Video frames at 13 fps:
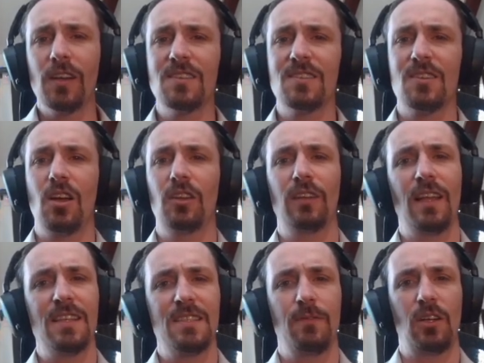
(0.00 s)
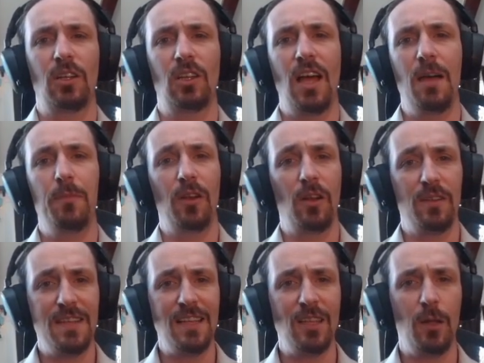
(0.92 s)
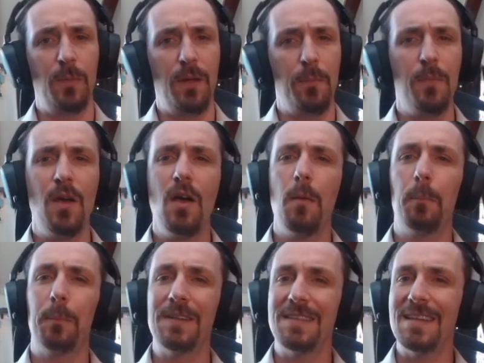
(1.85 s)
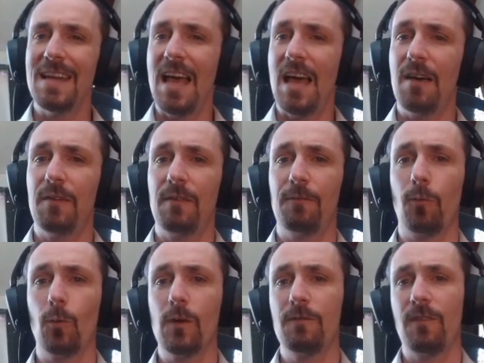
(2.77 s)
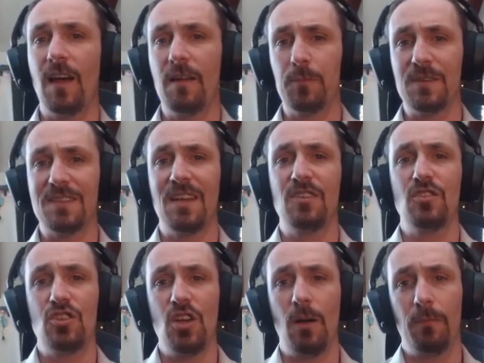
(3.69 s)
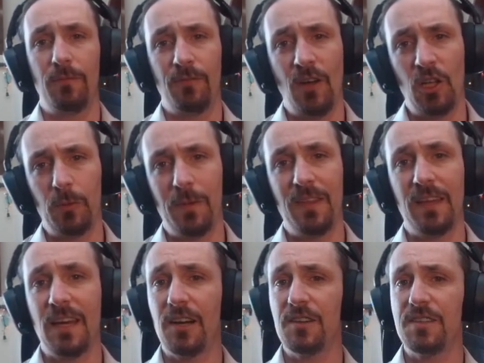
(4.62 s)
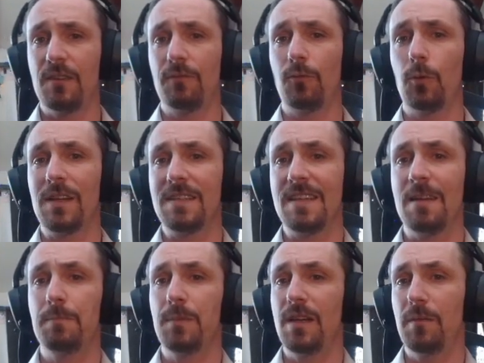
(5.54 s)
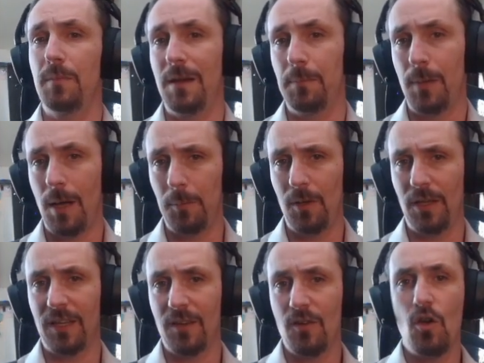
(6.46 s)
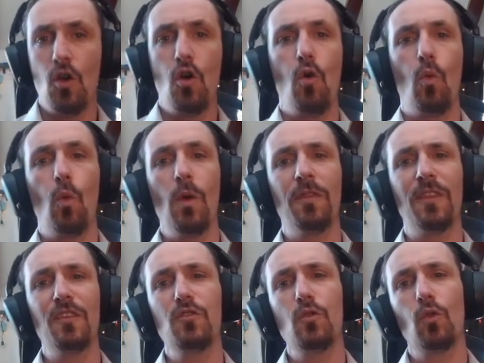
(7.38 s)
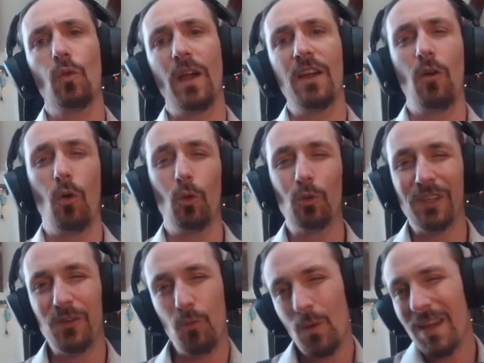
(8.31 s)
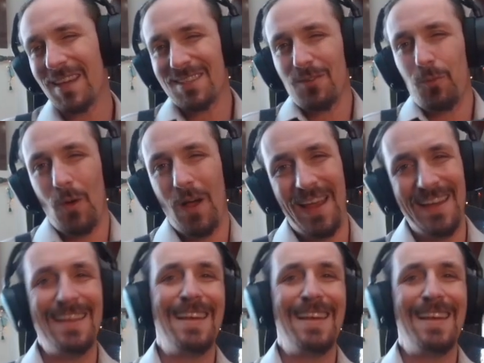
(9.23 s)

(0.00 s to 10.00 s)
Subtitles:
saw less of a climb than on Tel'abim, but did have a 45% jump following the Karazhan 40 date being made public. With the new raid only weeks away,